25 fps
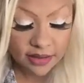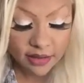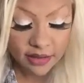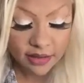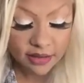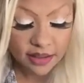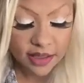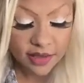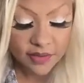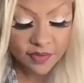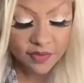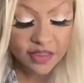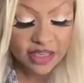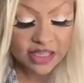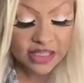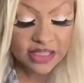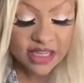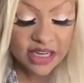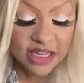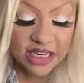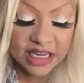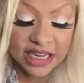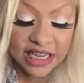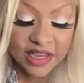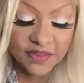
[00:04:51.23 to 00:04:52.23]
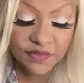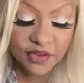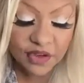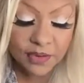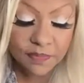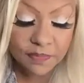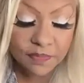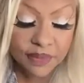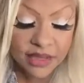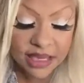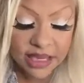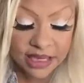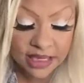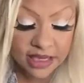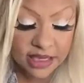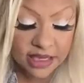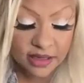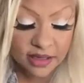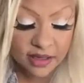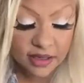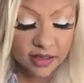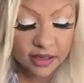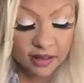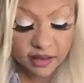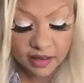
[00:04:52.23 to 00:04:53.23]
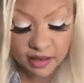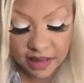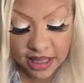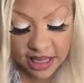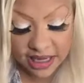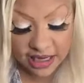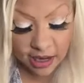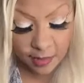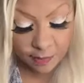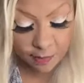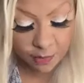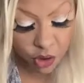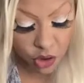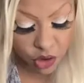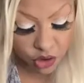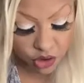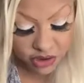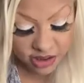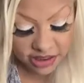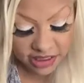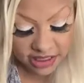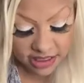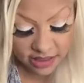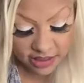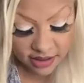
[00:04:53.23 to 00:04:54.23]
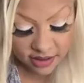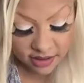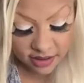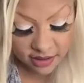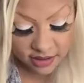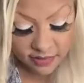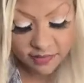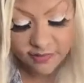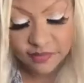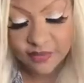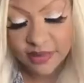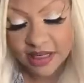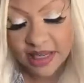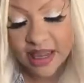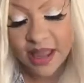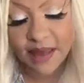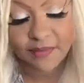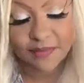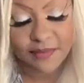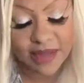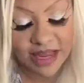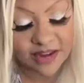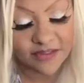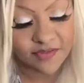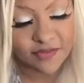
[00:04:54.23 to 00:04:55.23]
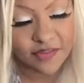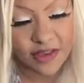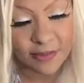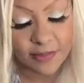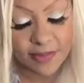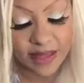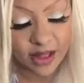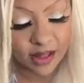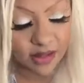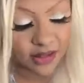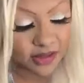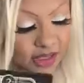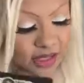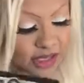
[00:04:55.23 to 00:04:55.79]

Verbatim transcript: this could even be like a person, yeah, main female.